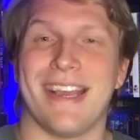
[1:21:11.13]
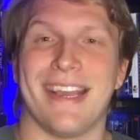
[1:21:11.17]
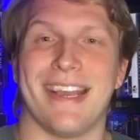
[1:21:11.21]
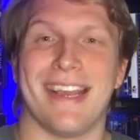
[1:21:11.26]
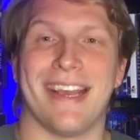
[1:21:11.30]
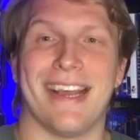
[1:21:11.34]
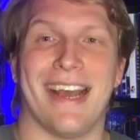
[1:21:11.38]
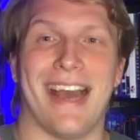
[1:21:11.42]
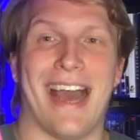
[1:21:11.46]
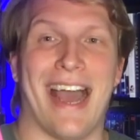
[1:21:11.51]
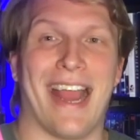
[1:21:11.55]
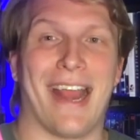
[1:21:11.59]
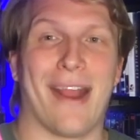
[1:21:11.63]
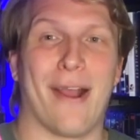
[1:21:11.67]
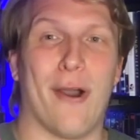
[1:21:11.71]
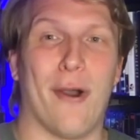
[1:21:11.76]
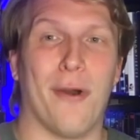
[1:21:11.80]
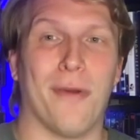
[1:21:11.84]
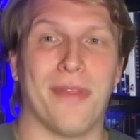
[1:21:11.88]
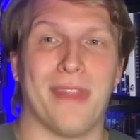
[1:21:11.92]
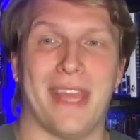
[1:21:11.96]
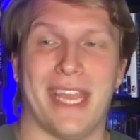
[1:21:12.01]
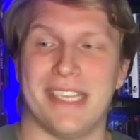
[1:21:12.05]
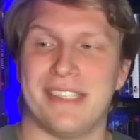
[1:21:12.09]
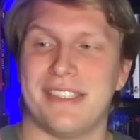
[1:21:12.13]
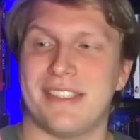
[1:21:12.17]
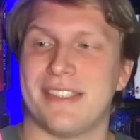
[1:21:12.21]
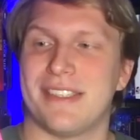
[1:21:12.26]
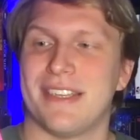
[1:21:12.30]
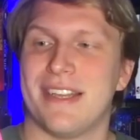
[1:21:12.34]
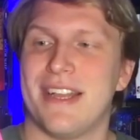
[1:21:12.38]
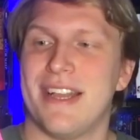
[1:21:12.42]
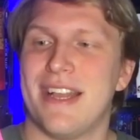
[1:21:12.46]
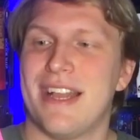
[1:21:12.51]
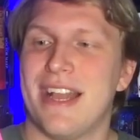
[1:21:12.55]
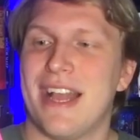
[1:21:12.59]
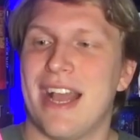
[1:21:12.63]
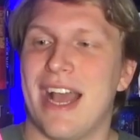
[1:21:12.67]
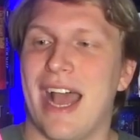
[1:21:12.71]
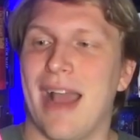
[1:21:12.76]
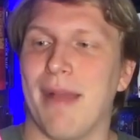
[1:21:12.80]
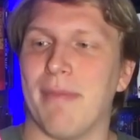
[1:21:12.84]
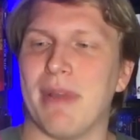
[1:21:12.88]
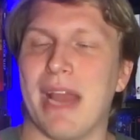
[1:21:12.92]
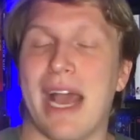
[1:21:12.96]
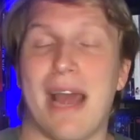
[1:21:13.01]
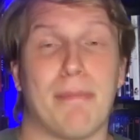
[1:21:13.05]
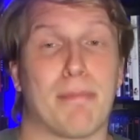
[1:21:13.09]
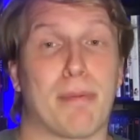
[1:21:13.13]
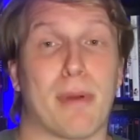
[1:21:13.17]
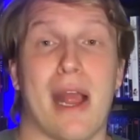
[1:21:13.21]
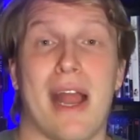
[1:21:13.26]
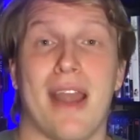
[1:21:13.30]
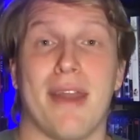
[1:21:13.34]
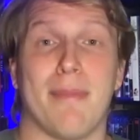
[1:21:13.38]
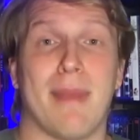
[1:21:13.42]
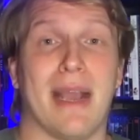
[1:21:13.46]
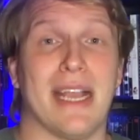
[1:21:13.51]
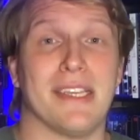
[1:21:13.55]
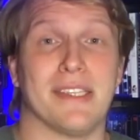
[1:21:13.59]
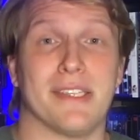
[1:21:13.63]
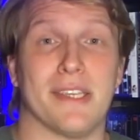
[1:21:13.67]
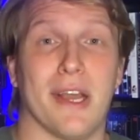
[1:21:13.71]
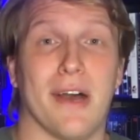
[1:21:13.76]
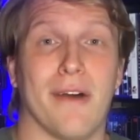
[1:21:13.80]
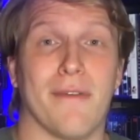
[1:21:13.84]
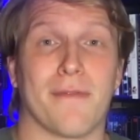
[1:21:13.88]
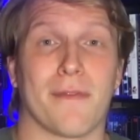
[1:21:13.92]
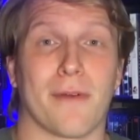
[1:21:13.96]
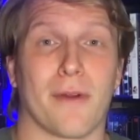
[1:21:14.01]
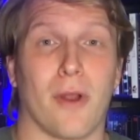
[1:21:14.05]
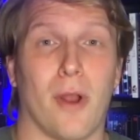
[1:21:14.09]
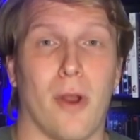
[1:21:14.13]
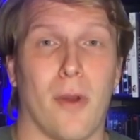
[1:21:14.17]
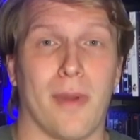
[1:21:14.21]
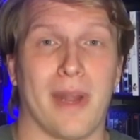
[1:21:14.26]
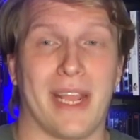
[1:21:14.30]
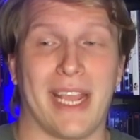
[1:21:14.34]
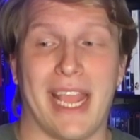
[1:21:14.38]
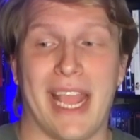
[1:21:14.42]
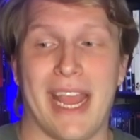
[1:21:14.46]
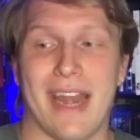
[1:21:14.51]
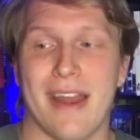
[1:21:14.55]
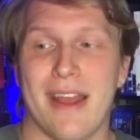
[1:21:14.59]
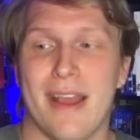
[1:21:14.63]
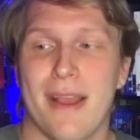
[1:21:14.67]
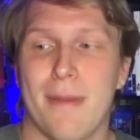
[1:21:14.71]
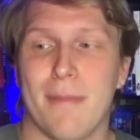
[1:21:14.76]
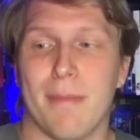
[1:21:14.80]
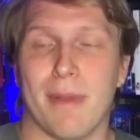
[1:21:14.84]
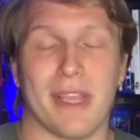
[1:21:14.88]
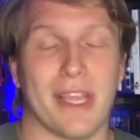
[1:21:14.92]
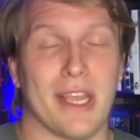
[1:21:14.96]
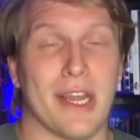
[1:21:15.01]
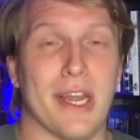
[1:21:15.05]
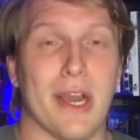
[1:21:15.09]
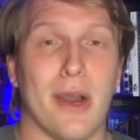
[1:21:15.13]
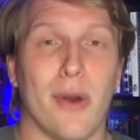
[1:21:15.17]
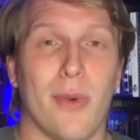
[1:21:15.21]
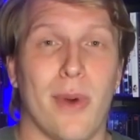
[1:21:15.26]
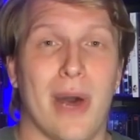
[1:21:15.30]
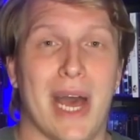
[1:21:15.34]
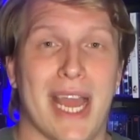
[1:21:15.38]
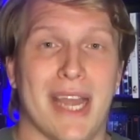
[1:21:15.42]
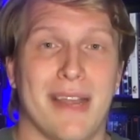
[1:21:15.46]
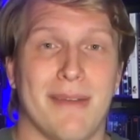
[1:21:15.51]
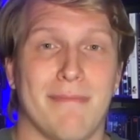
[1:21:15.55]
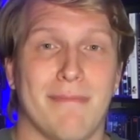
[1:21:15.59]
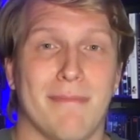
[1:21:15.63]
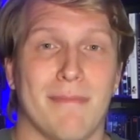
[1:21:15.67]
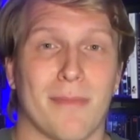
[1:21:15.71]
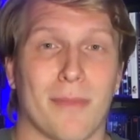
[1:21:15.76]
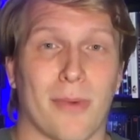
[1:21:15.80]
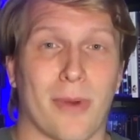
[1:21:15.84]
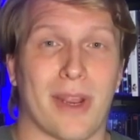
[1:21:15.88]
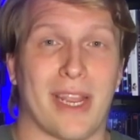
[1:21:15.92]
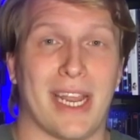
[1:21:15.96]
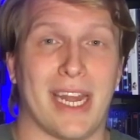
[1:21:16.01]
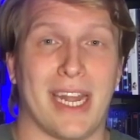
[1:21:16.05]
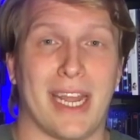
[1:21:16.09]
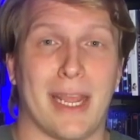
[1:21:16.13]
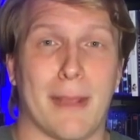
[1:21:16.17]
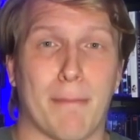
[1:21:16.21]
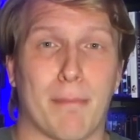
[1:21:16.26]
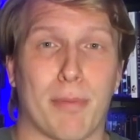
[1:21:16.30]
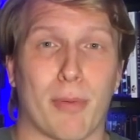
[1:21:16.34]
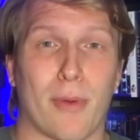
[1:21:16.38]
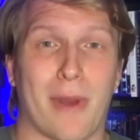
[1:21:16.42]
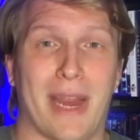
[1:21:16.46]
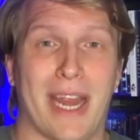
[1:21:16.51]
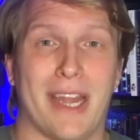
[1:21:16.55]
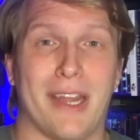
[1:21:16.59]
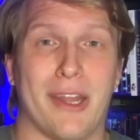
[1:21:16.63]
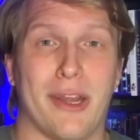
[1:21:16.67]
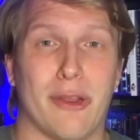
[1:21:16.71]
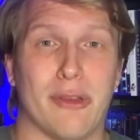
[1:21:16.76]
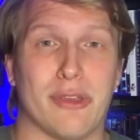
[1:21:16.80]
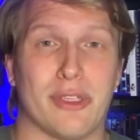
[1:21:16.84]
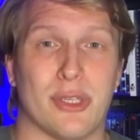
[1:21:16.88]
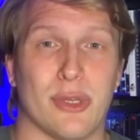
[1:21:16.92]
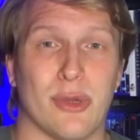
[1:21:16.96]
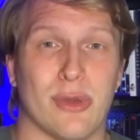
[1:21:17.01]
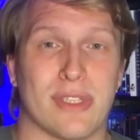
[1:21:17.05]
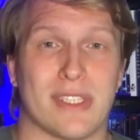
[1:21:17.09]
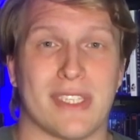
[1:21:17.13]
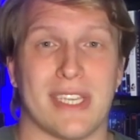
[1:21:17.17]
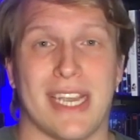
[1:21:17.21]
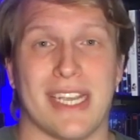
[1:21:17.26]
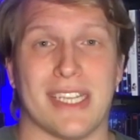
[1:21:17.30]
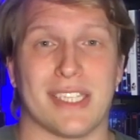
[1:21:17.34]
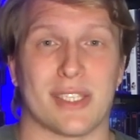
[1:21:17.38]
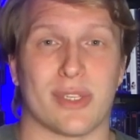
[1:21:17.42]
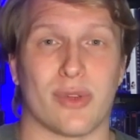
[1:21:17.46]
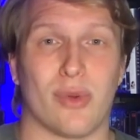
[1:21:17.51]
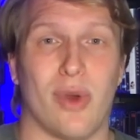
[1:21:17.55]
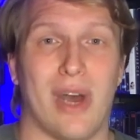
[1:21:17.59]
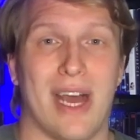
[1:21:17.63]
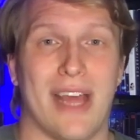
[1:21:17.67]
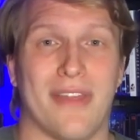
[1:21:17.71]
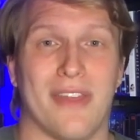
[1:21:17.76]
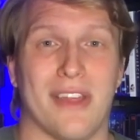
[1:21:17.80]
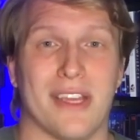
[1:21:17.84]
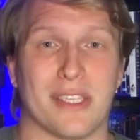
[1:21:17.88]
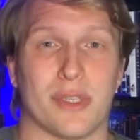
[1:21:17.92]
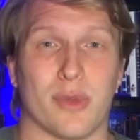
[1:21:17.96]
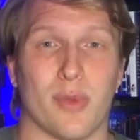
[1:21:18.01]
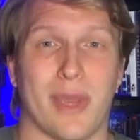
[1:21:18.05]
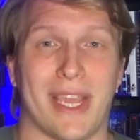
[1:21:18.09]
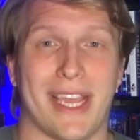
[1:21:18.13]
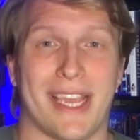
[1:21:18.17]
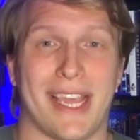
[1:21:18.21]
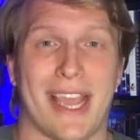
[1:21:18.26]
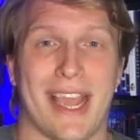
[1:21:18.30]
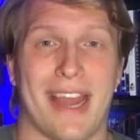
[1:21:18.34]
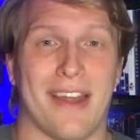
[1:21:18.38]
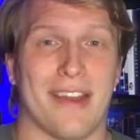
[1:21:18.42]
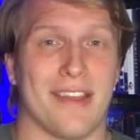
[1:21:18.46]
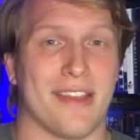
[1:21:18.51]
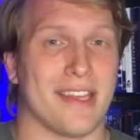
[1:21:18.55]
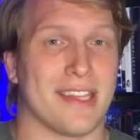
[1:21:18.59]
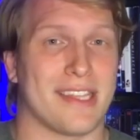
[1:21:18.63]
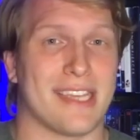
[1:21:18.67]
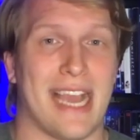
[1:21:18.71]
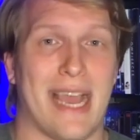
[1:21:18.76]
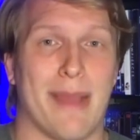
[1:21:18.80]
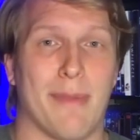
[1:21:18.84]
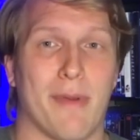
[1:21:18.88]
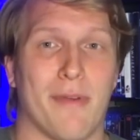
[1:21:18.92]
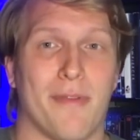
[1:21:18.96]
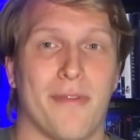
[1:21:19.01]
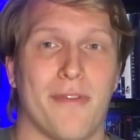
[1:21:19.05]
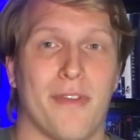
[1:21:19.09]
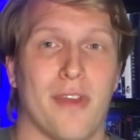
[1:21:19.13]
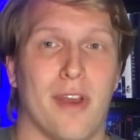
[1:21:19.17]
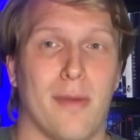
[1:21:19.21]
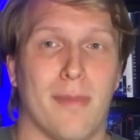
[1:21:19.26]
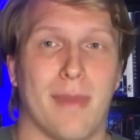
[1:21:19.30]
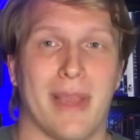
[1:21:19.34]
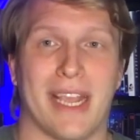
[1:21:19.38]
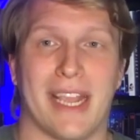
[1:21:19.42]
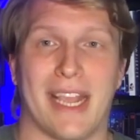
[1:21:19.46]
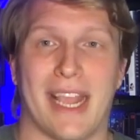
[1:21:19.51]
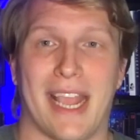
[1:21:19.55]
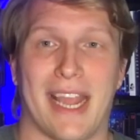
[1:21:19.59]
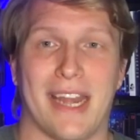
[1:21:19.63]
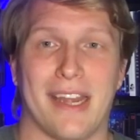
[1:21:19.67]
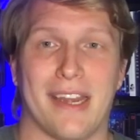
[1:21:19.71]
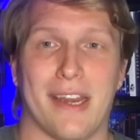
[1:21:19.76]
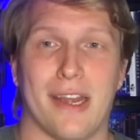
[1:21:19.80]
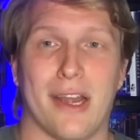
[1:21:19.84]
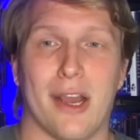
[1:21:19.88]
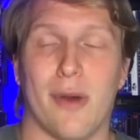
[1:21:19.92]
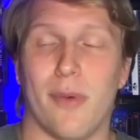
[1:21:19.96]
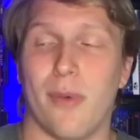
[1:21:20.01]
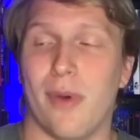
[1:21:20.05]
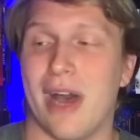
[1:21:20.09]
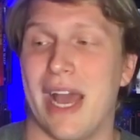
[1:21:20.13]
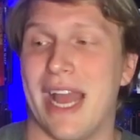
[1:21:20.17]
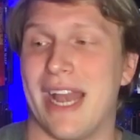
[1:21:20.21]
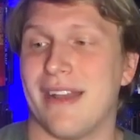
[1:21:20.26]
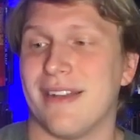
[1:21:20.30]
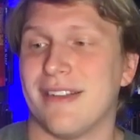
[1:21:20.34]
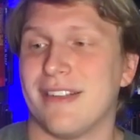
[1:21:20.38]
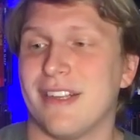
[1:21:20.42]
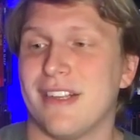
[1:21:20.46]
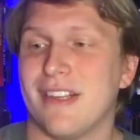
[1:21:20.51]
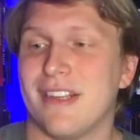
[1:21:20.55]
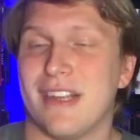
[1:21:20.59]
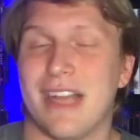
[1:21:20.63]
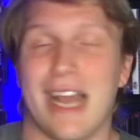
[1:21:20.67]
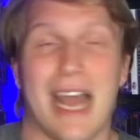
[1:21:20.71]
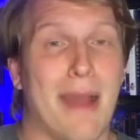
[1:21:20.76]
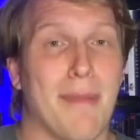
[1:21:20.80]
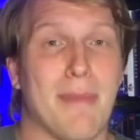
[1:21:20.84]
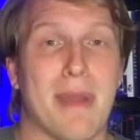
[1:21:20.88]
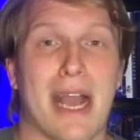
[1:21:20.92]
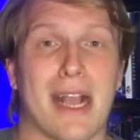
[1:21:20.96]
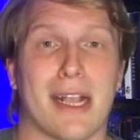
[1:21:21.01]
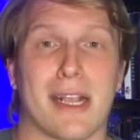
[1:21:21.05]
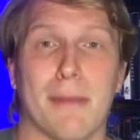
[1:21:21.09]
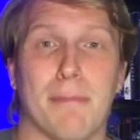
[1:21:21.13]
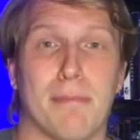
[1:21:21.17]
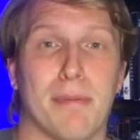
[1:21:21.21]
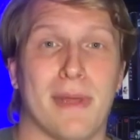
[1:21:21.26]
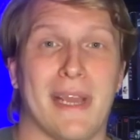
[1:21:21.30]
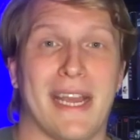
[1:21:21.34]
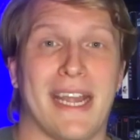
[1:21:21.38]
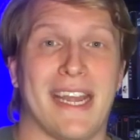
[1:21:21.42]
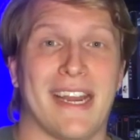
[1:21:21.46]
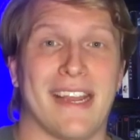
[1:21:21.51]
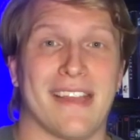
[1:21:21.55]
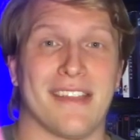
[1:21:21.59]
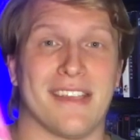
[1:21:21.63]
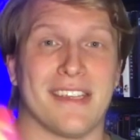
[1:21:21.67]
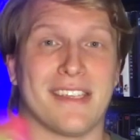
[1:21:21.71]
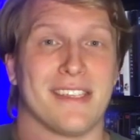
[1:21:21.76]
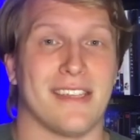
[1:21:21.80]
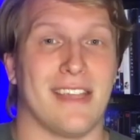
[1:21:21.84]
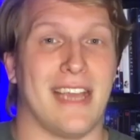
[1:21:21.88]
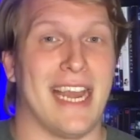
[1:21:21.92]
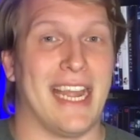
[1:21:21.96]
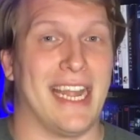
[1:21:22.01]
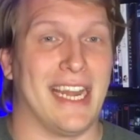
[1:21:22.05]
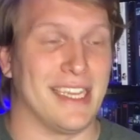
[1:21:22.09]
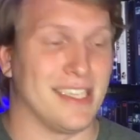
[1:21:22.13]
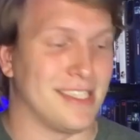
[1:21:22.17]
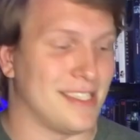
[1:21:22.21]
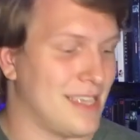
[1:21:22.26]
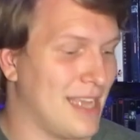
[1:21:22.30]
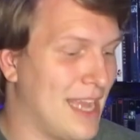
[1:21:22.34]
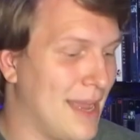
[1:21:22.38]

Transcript: I own this. I'm not proud of myself for owning it. But you know what? We're getting a brand new Suicide Squad this weekend at the time of filming, and you know what? I'm not complaining in the slightest.